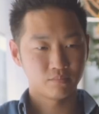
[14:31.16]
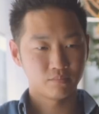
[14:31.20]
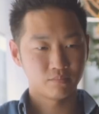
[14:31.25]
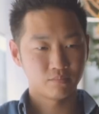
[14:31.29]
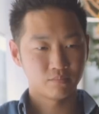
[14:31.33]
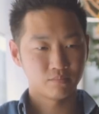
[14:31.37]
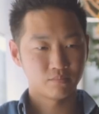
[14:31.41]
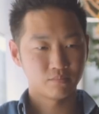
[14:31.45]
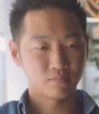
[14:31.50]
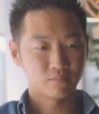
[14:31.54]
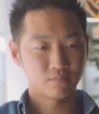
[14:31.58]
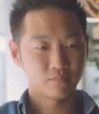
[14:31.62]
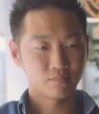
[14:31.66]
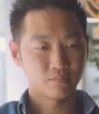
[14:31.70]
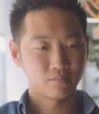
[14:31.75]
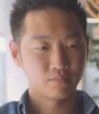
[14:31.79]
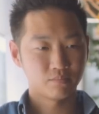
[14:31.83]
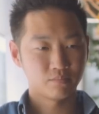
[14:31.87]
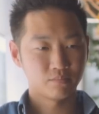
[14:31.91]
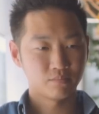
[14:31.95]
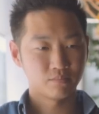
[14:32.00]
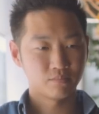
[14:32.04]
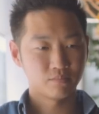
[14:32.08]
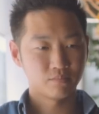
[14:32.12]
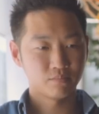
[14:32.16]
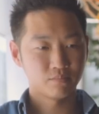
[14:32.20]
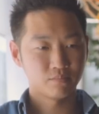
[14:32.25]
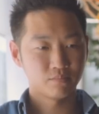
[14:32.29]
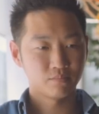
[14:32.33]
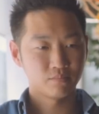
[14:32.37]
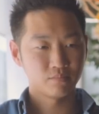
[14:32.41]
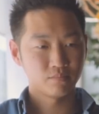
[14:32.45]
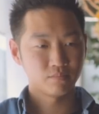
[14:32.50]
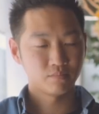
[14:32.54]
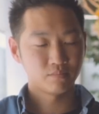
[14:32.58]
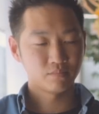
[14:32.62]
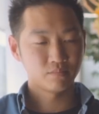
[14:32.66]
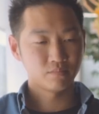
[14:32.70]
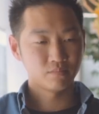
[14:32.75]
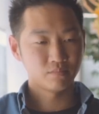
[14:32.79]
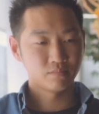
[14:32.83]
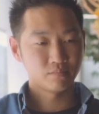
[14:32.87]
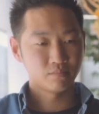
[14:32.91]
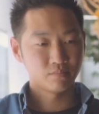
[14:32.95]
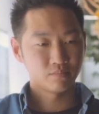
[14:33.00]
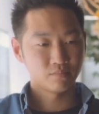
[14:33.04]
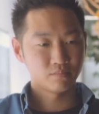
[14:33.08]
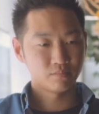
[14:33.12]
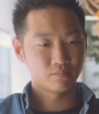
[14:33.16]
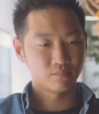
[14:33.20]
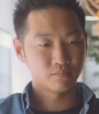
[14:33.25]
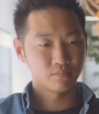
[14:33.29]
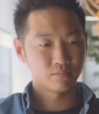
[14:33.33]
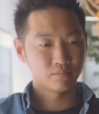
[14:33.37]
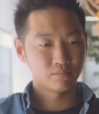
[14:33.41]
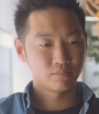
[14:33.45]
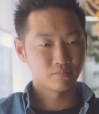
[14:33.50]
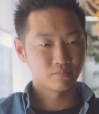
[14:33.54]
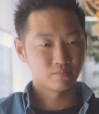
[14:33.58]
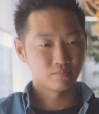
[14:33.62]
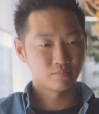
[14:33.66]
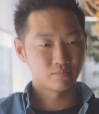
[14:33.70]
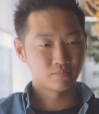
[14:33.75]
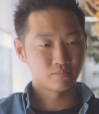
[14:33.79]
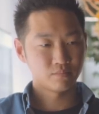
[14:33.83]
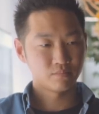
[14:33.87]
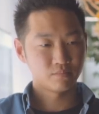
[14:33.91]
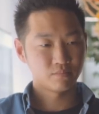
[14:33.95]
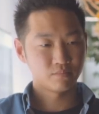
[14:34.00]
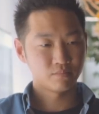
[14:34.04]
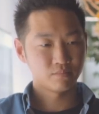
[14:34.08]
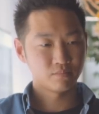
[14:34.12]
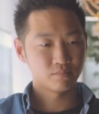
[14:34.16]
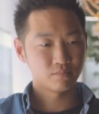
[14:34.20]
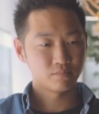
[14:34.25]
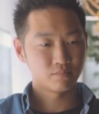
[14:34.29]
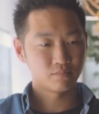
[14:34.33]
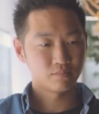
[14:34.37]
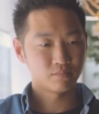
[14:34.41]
This person isn't speaking.